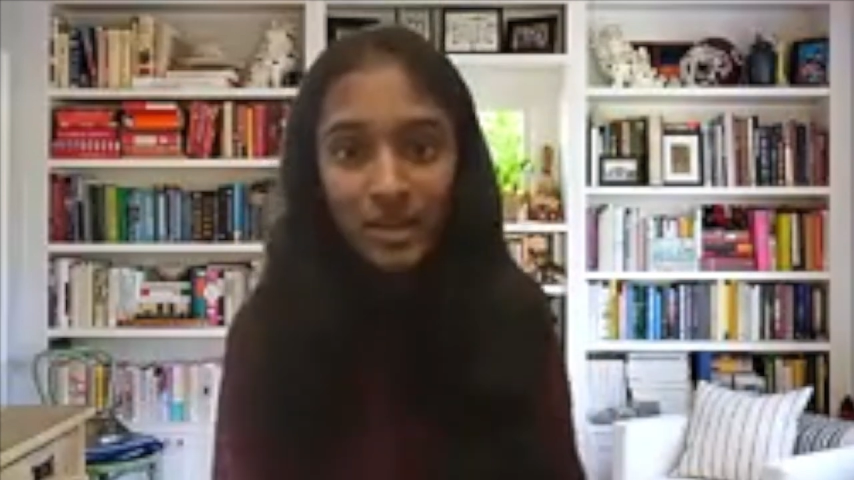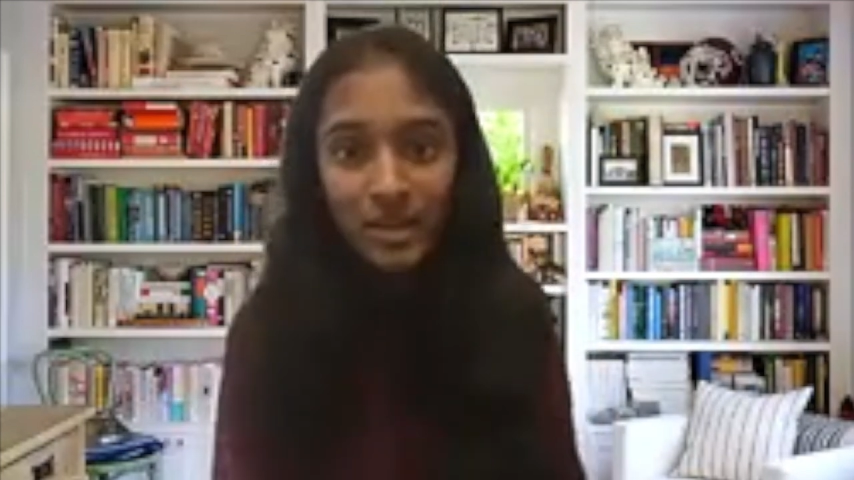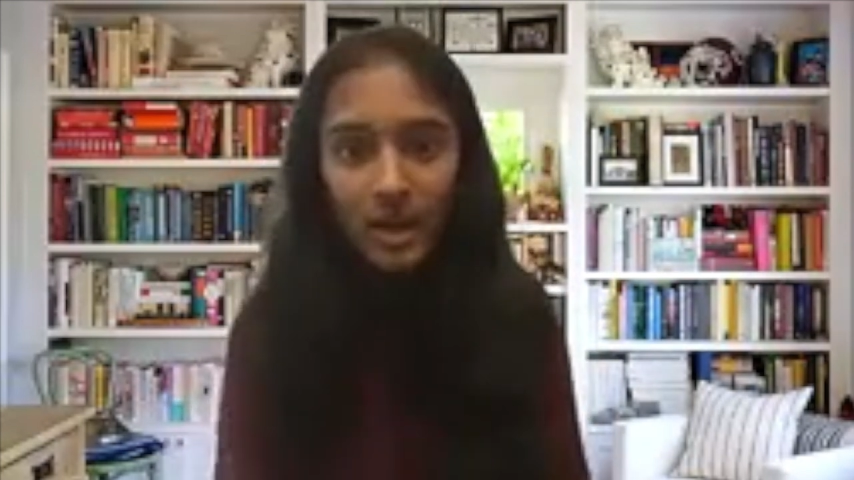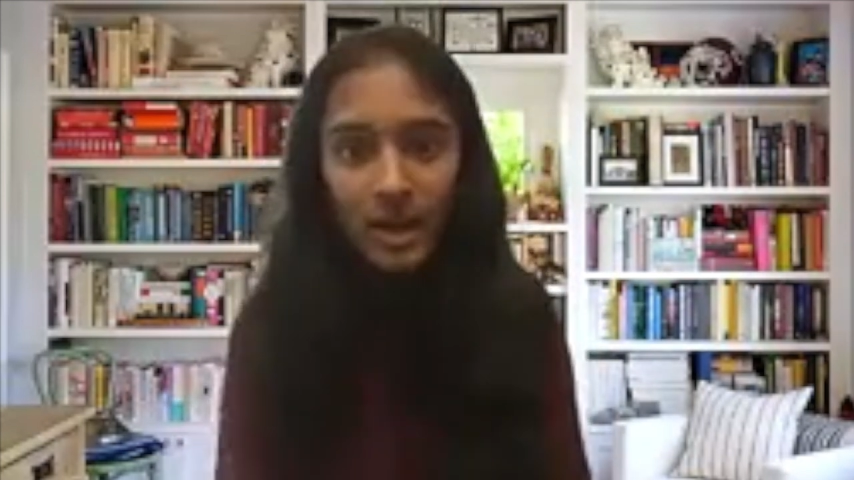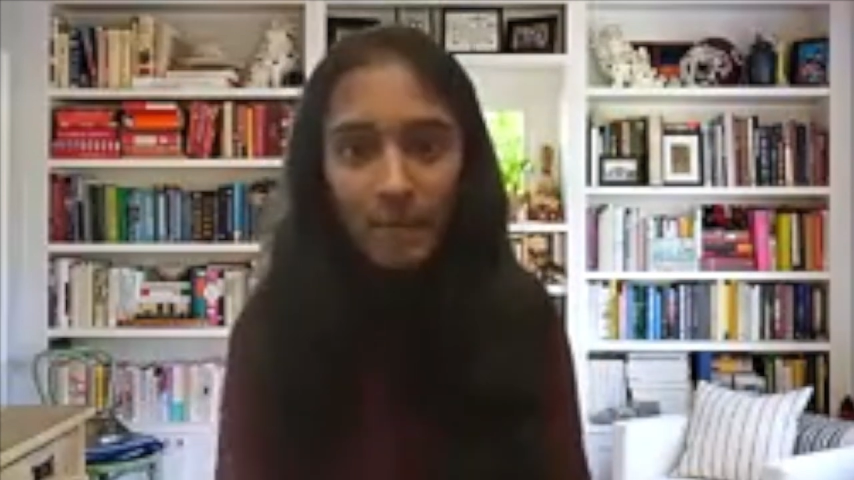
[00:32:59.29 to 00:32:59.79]

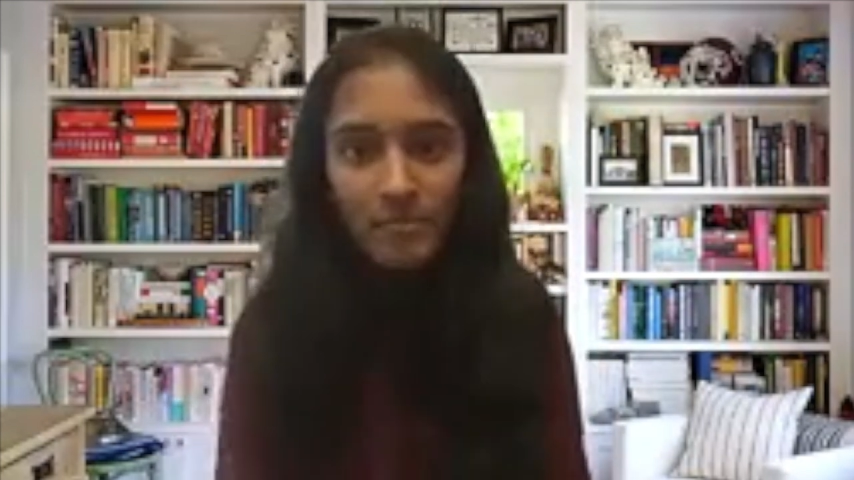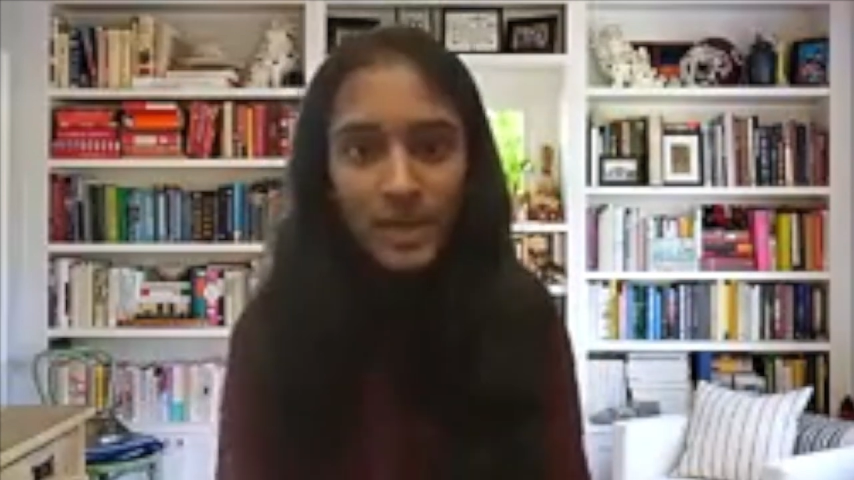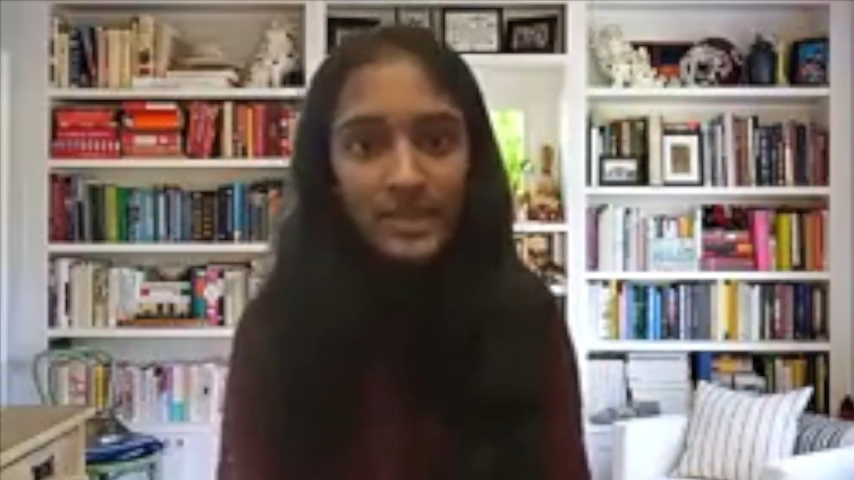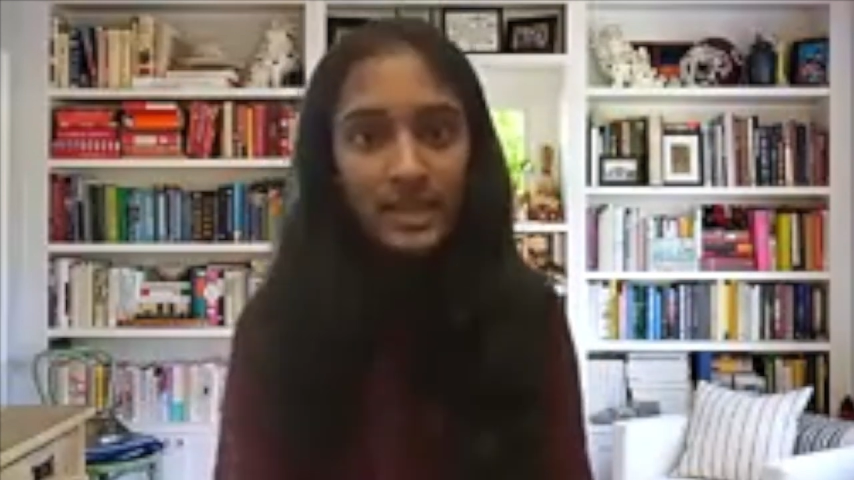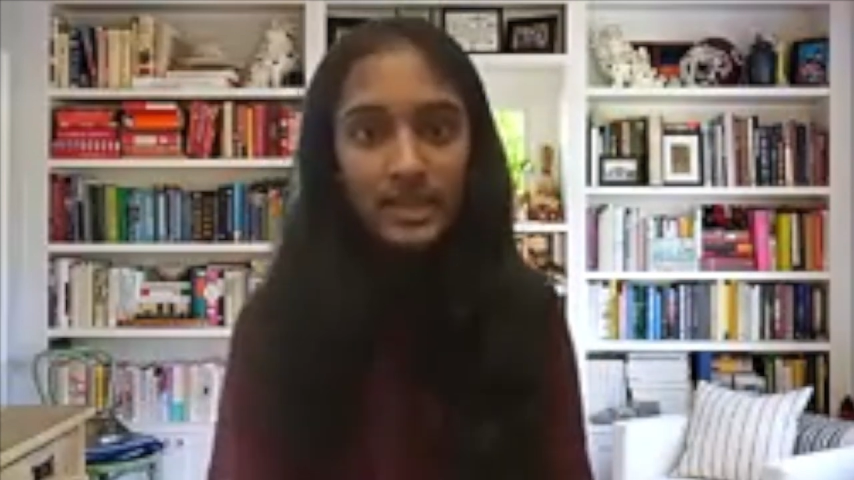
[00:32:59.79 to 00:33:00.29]
I
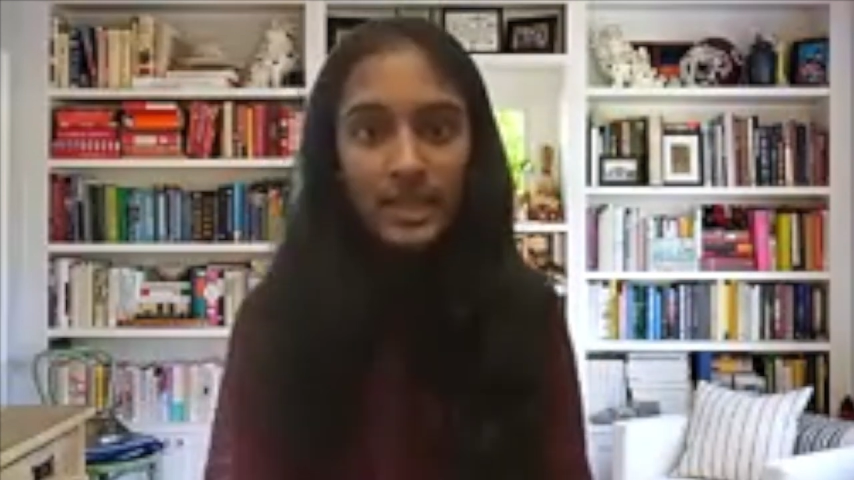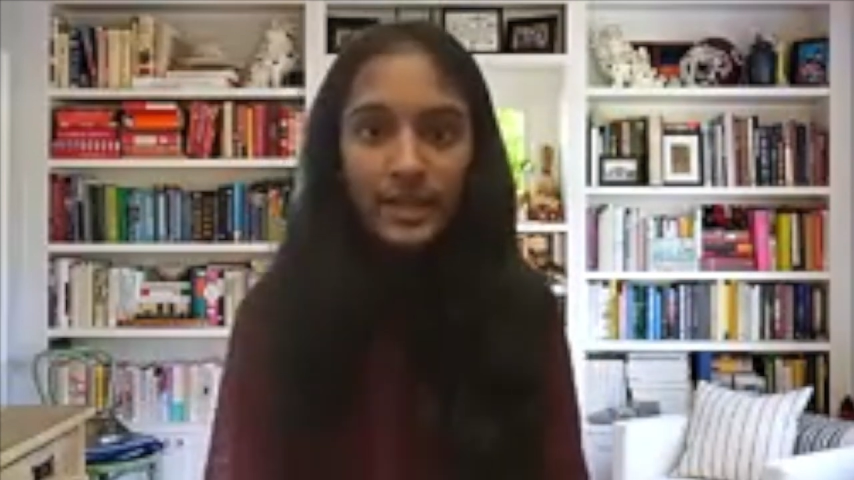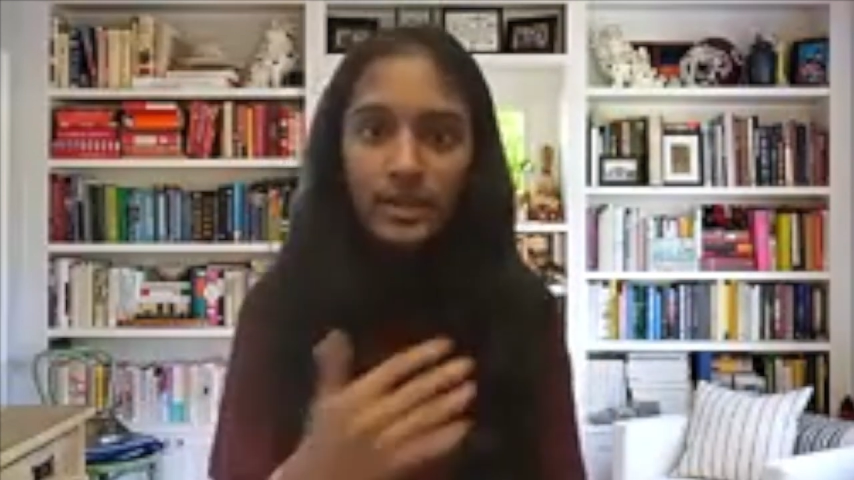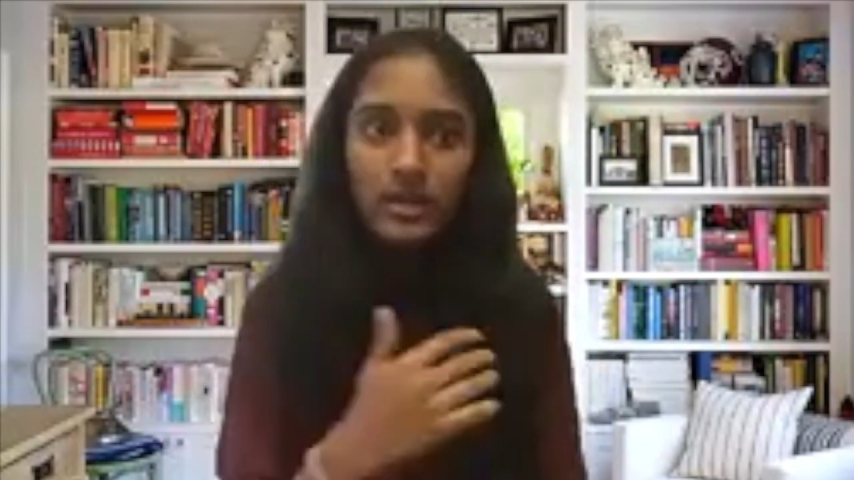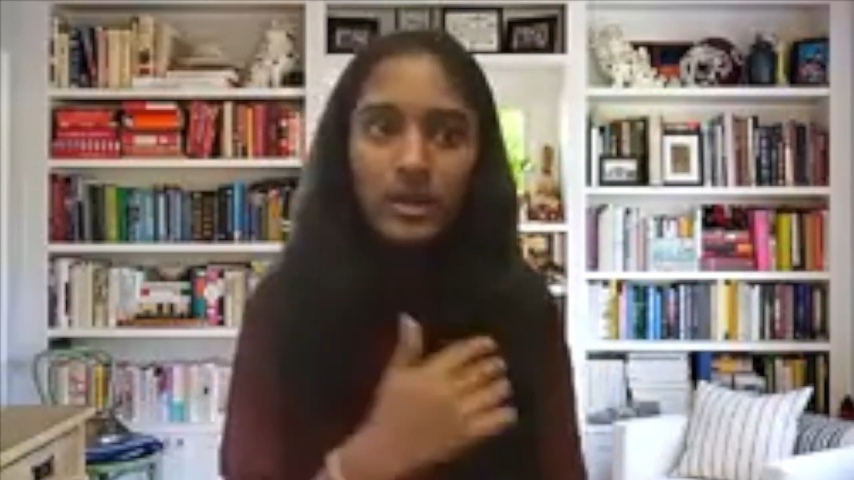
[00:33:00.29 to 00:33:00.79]
think like,
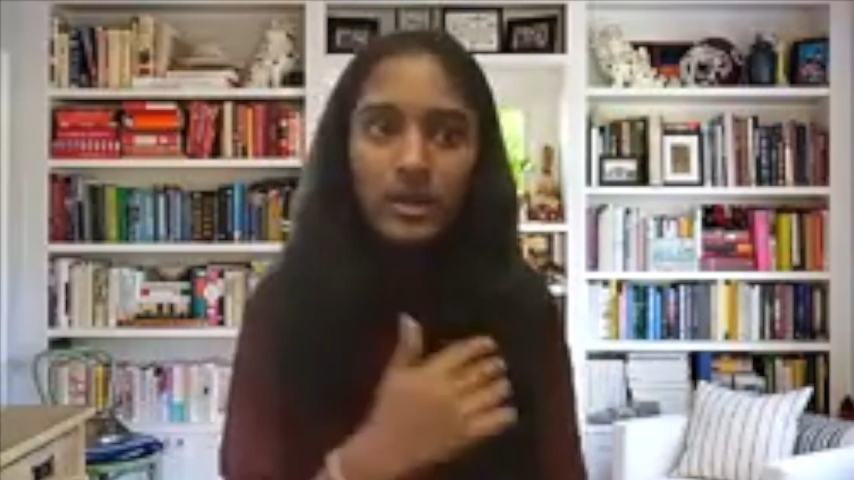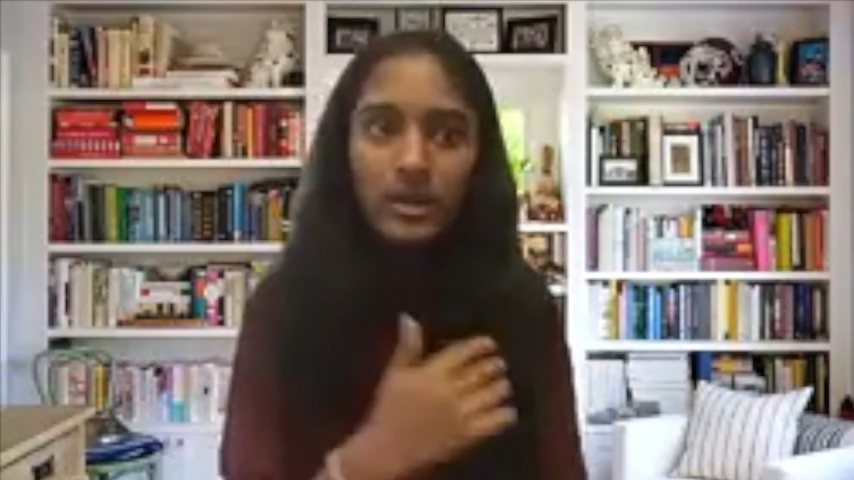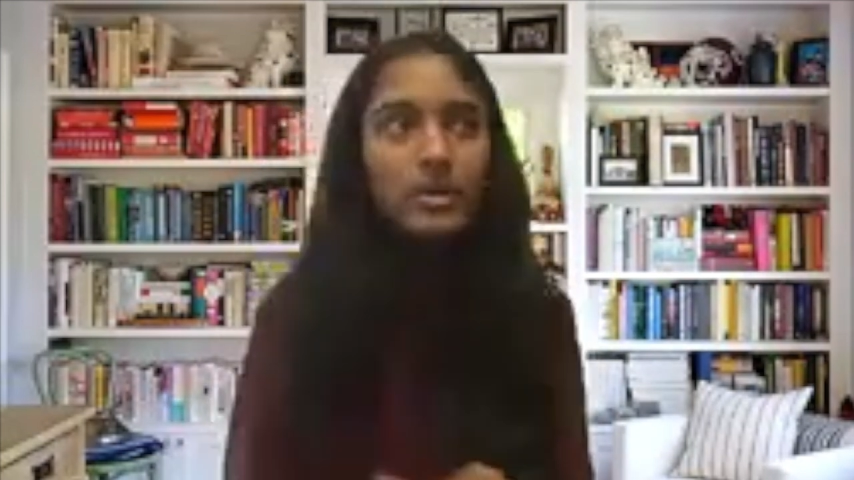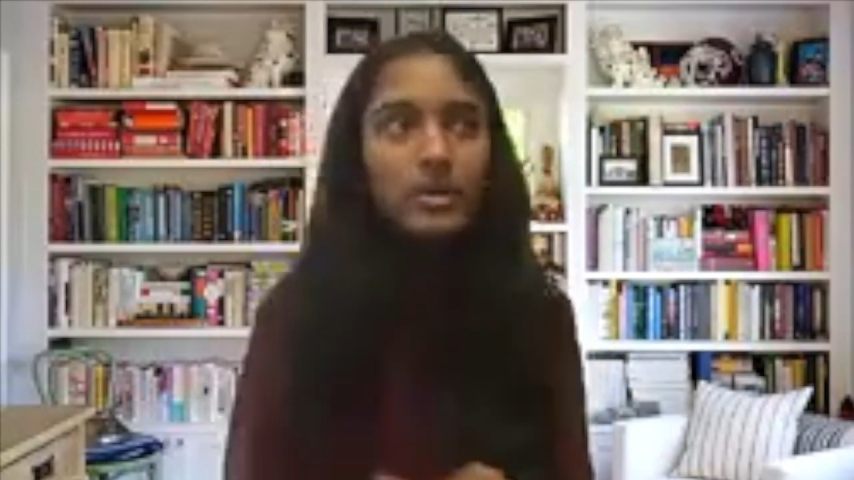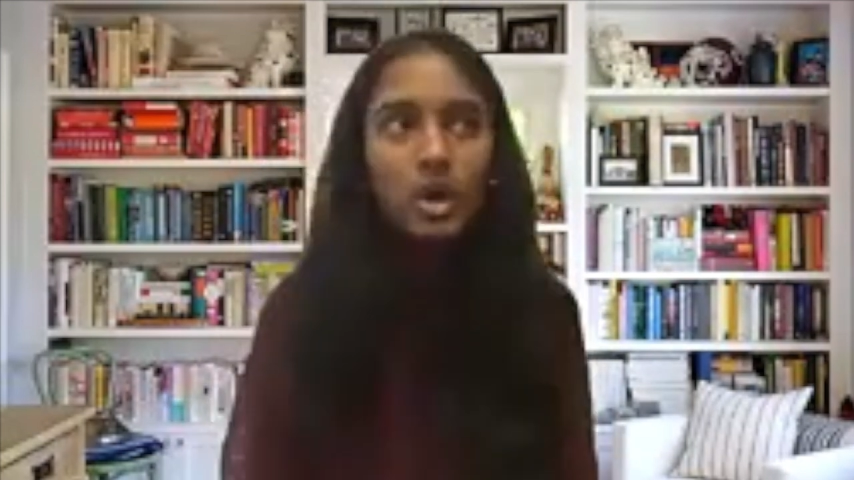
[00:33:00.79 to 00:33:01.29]
so